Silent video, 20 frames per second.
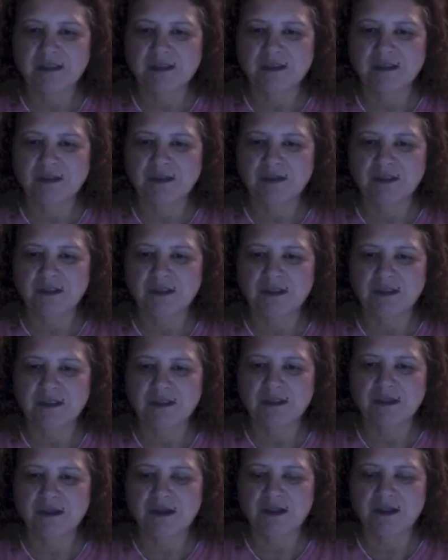So this is
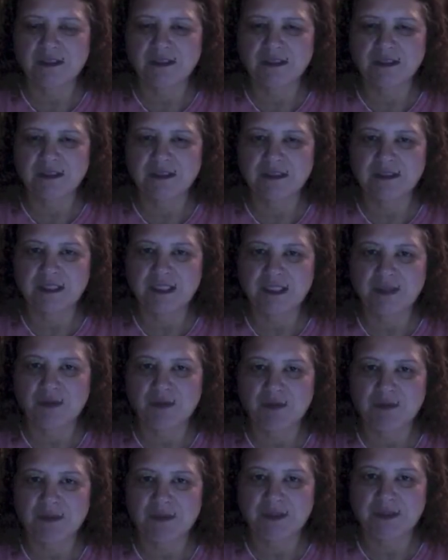the consciousness that you
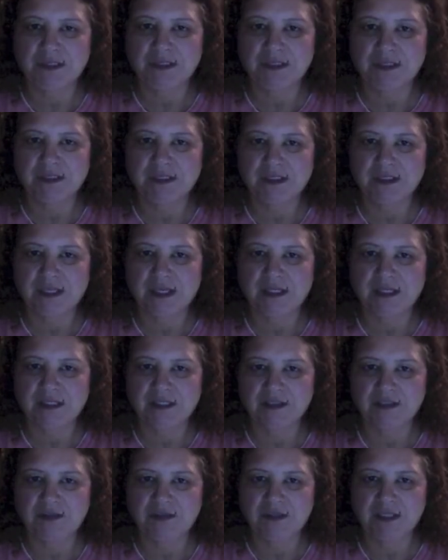were building tonight,
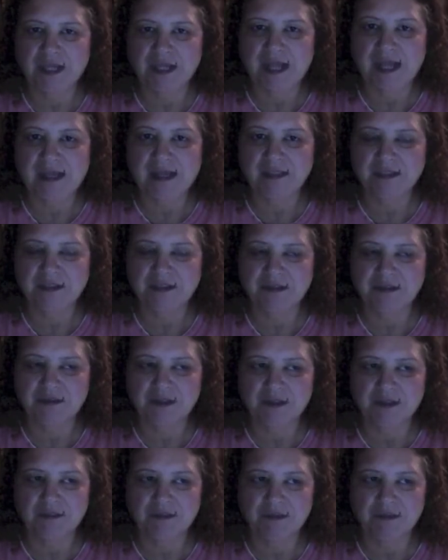and you can add to it,